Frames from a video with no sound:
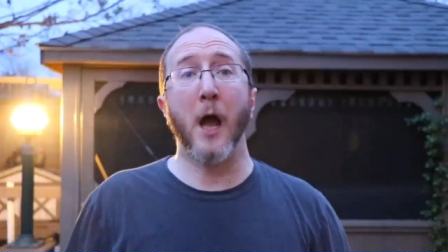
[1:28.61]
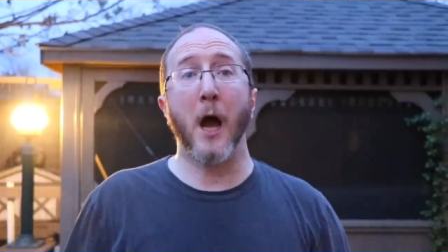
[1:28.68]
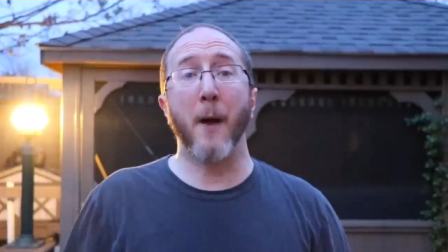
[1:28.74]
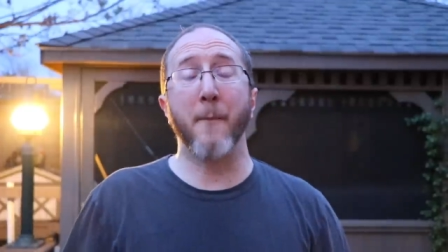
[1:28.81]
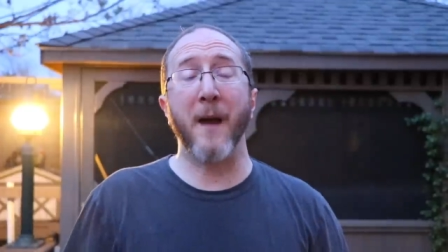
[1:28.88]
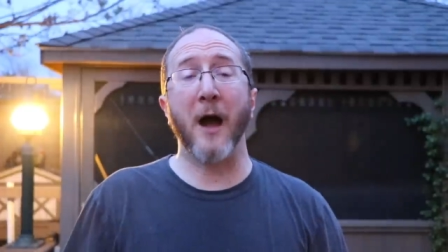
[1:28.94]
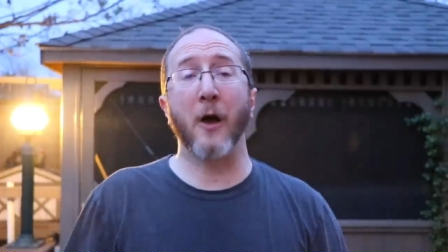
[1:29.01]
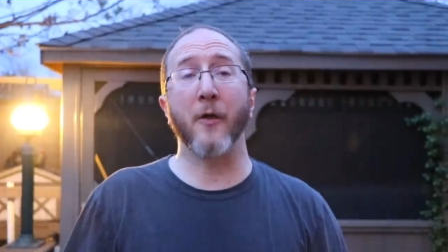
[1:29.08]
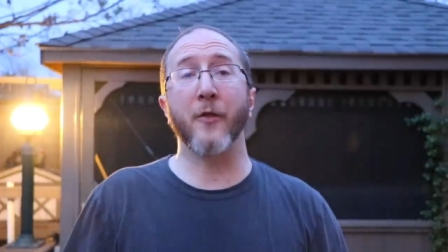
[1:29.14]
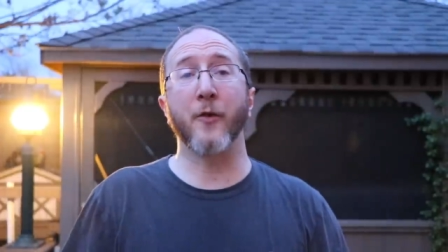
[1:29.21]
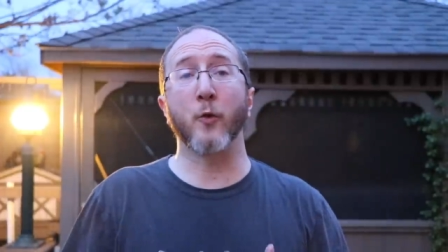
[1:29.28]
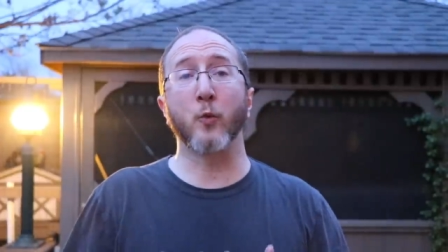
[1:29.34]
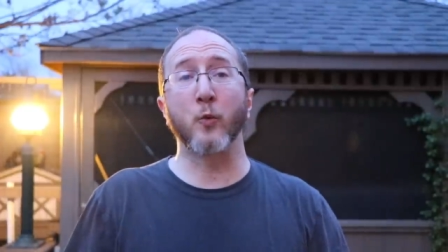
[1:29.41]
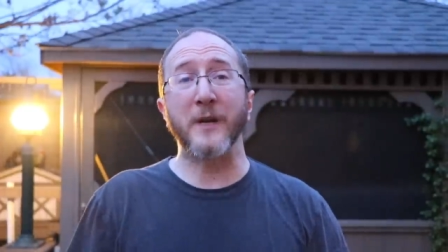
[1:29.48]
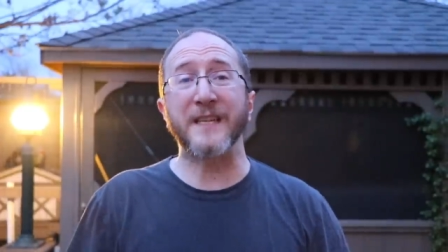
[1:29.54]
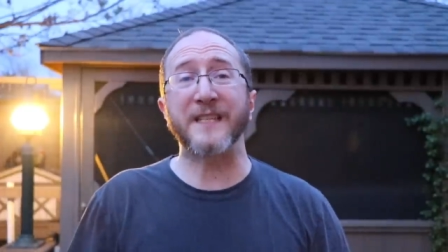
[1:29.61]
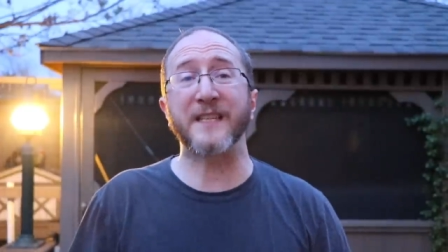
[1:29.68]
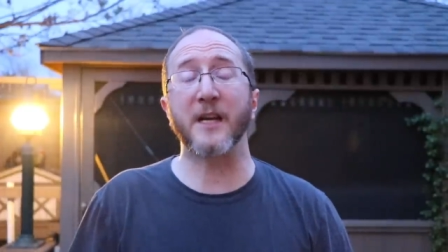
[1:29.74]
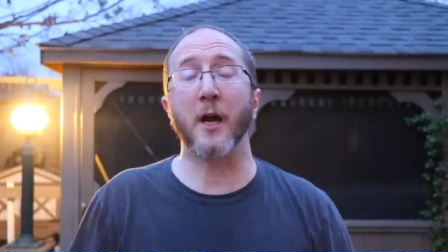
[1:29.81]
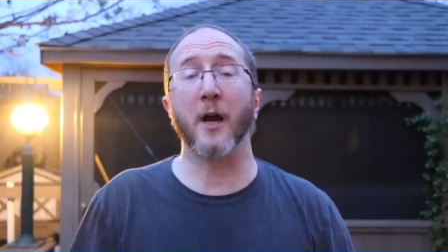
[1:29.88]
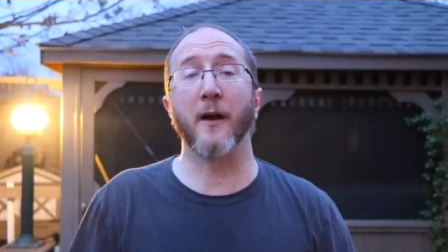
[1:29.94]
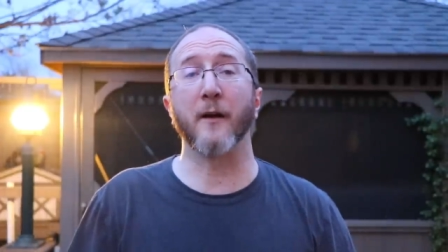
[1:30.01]
about the
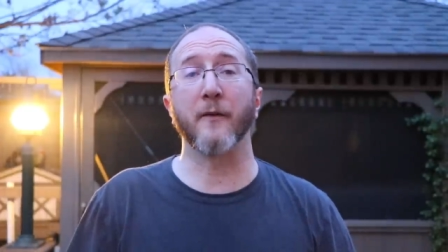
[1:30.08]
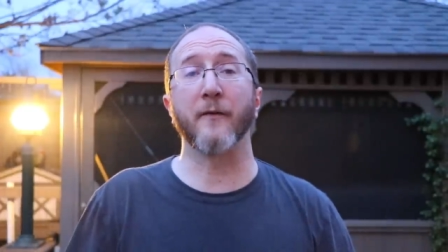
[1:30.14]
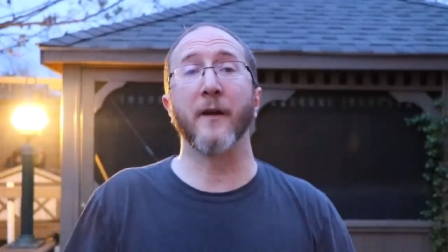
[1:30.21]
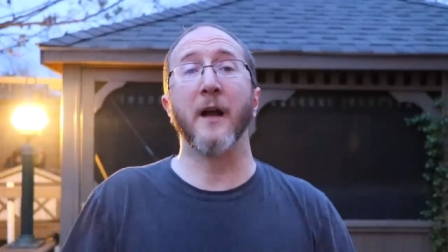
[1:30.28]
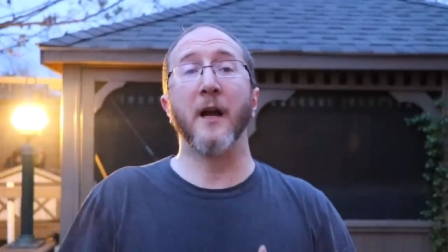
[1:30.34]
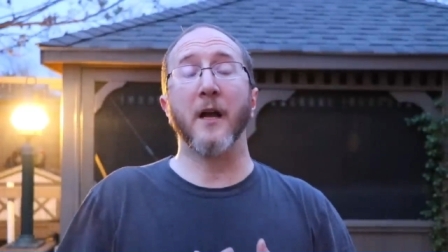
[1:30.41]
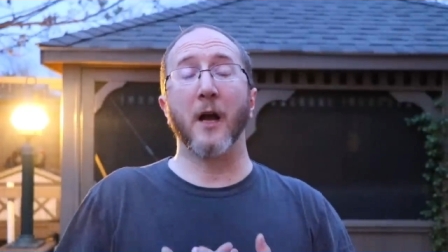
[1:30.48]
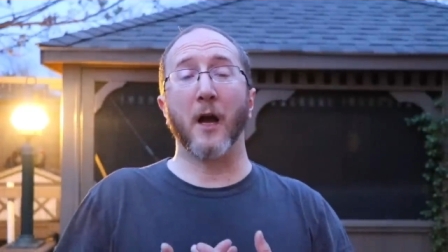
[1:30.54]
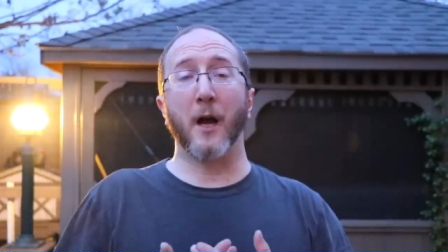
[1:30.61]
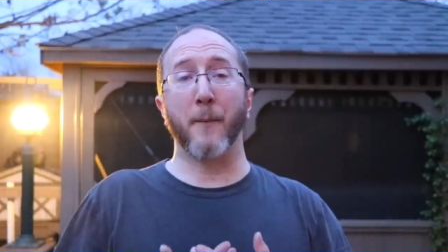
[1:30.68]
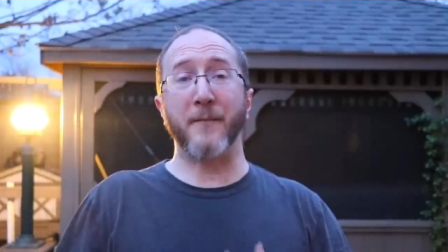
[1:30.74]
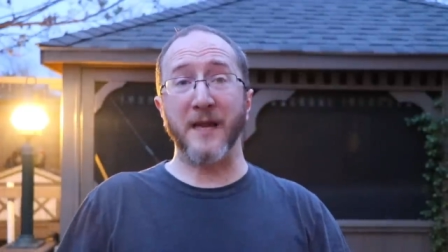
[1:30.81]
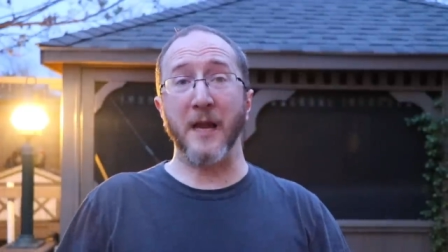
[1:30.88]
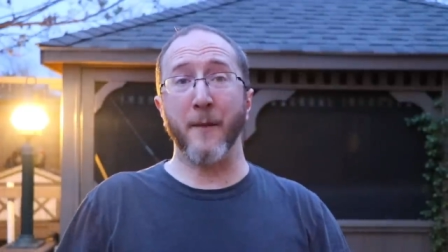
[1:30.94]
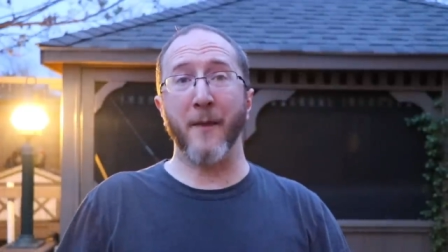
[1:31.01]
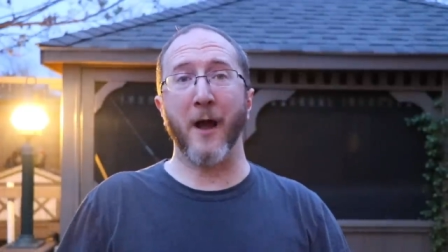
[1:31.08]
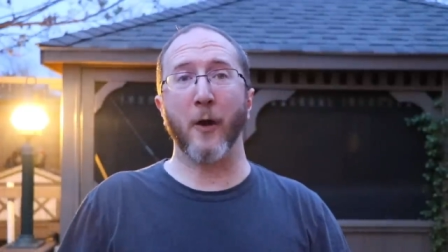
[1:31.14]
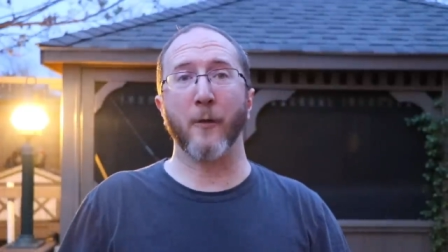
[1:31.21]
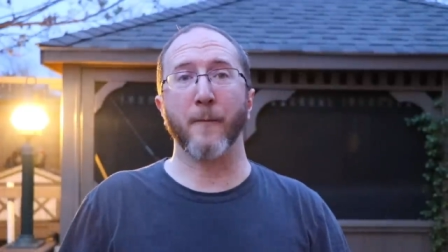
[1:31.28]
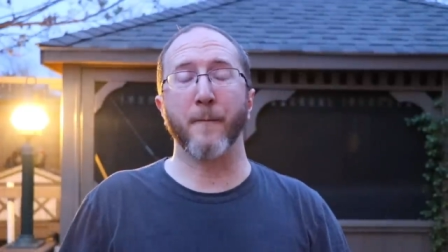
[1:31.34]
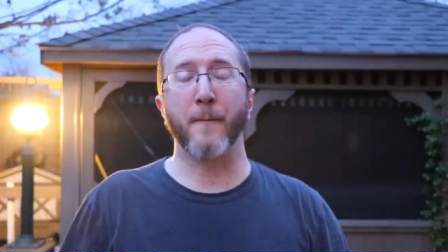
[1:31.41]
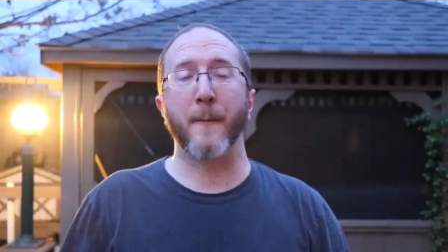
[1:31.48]
risk of uh, PML.